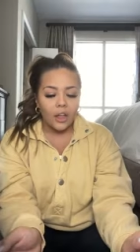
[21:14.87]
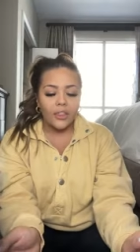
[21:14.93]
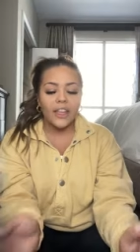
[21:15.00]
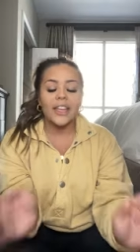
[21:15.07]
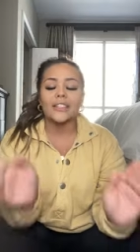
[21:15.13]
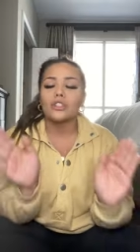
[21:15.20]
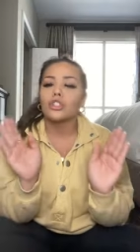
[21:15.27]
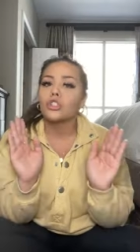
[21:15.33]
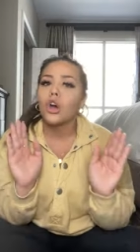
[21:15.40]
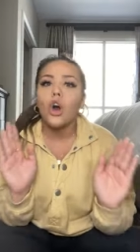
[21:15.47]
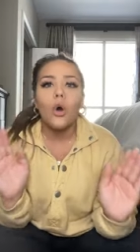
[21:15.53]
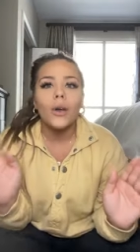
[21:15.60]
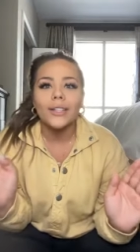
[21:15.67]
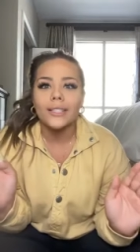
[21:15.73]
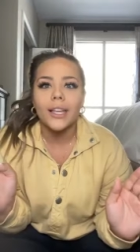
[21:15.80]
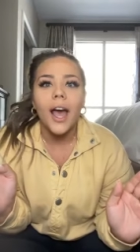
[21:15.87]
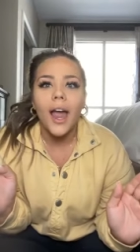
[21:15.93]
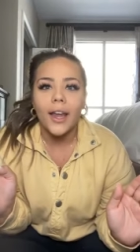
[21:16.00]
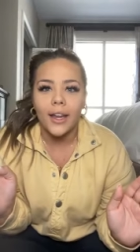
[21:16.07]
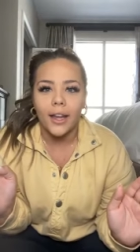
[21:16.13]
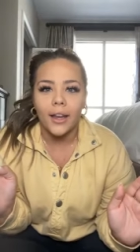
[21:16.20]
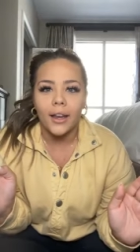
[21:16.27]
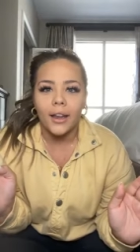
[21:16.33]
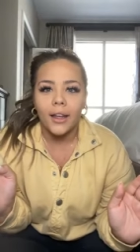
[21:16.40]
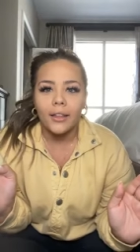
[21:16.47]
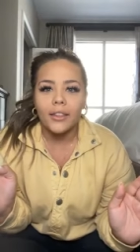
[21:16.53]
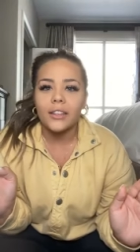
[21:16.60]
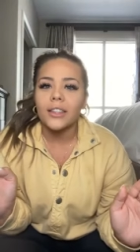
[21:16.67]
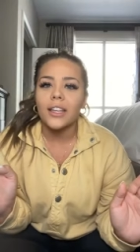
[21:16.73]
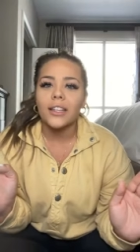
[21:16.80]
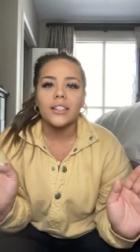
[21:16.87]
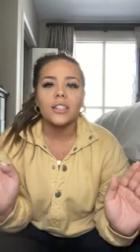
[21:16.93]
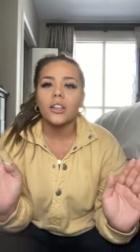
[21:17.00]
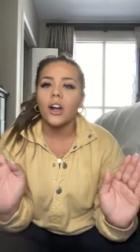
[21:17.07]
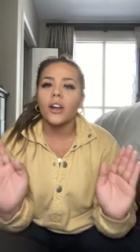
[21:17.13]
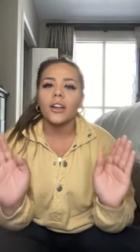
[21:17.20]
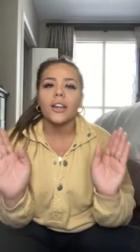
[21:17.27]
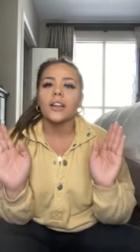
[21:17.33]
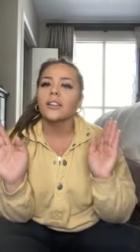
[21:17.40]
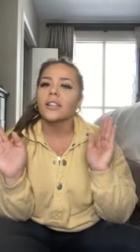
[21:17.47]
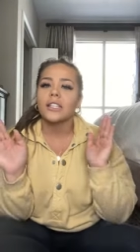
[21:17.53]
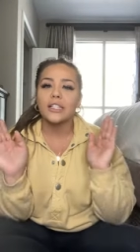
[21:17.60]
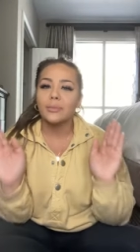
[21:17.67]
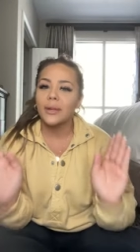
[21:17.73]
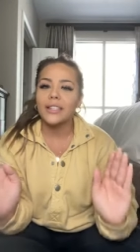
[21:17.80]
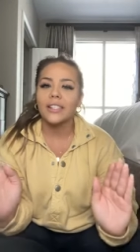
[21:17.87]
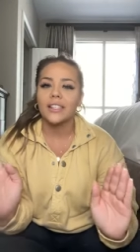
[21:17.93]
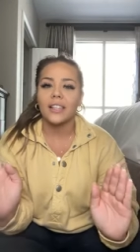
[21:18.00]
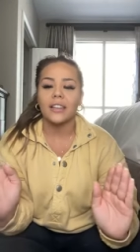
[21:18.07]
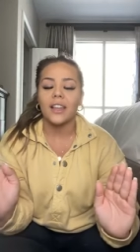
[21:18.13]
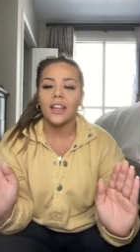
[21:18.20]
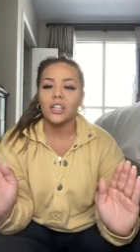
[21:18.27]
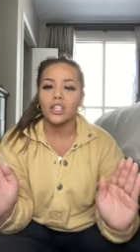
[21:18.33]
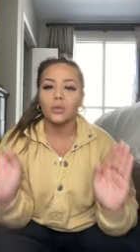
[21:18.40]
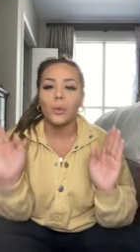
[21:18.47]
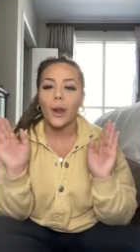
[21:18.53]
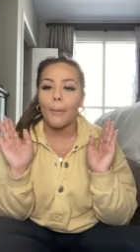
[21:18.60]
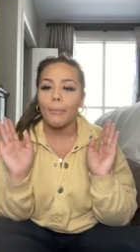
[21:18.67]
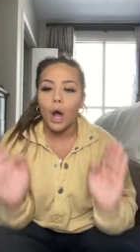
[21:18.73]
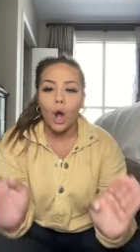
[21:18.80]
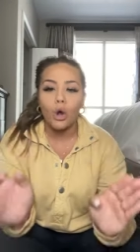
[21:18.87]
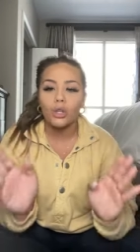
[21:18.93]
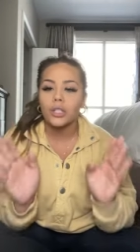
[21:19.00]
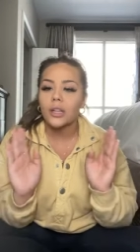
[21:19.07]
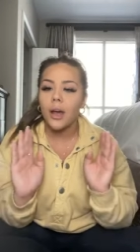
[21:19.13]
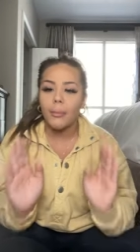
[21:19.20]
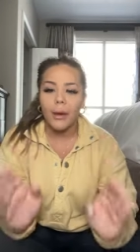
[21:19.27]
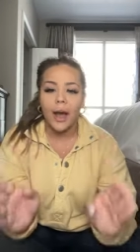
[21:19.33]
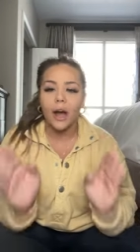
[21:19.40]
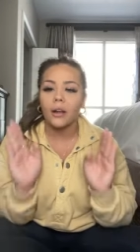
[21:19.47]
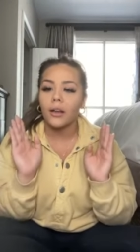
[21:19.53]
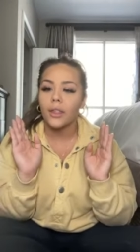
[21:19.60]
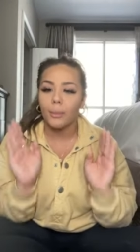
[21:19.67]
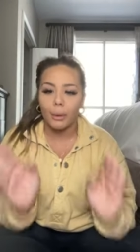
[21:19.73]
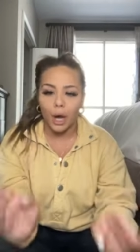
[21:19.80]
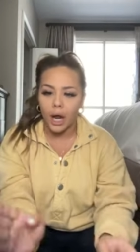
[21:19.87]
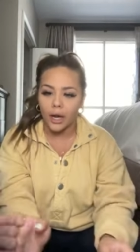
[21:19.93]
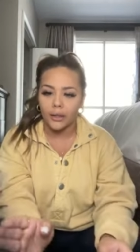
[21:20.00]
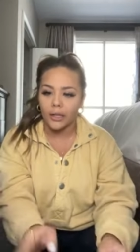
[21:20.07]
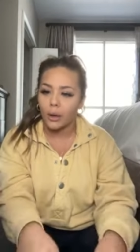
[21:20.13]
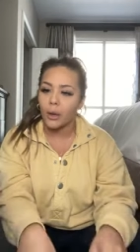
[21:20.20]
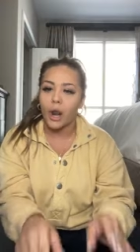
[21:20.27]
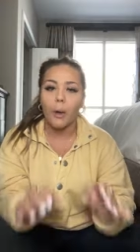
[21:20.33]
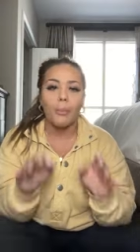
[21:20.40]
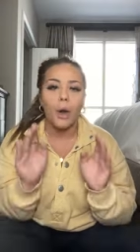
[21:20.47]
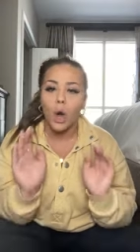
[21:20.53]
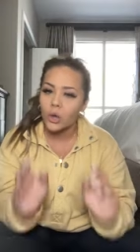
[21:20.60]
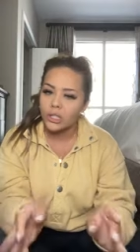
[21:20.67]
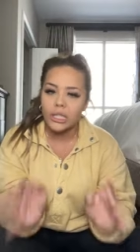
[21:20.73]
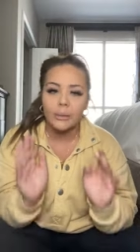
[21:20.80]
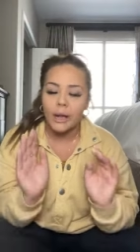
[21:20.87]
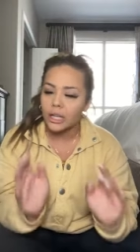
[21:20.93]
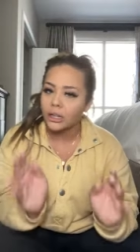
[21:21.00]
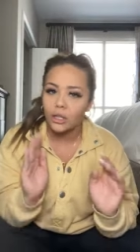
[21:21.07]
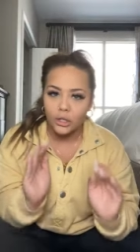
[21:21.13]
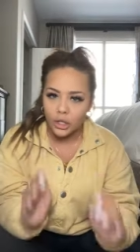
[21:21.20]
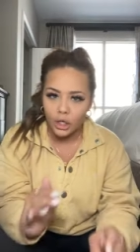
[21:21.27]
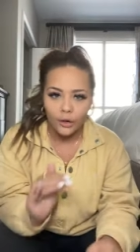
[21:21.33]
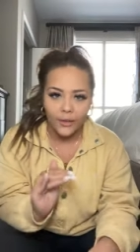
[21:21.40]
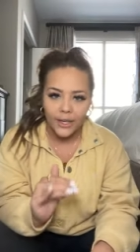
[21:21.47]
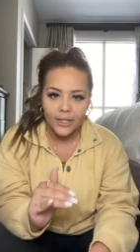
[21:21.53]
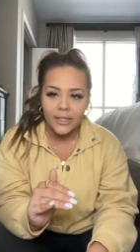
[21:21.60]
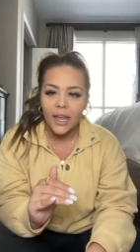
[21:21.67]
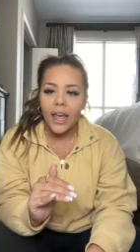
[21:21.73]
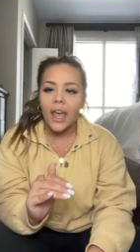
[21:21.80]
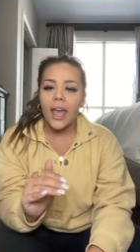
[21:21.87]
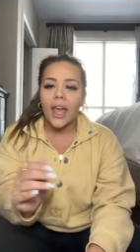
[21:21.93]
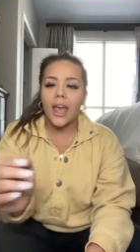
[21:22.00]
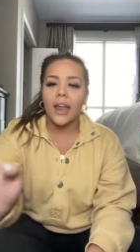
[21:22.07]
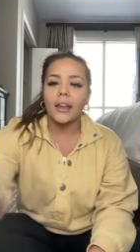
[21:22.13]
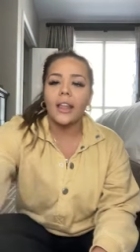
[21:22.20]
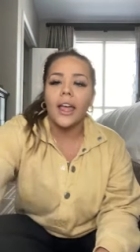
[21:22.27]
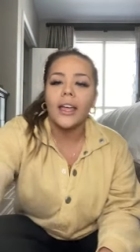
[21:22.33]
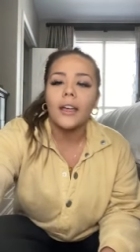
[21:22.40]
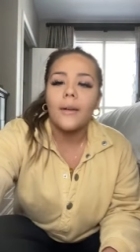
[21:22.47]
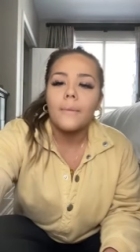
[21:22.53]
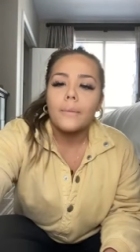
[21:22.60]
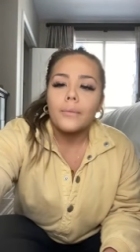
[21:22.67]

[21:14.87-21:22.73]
they get so excited that they started this business and they just want to post about the product. They want to post about their service. And like,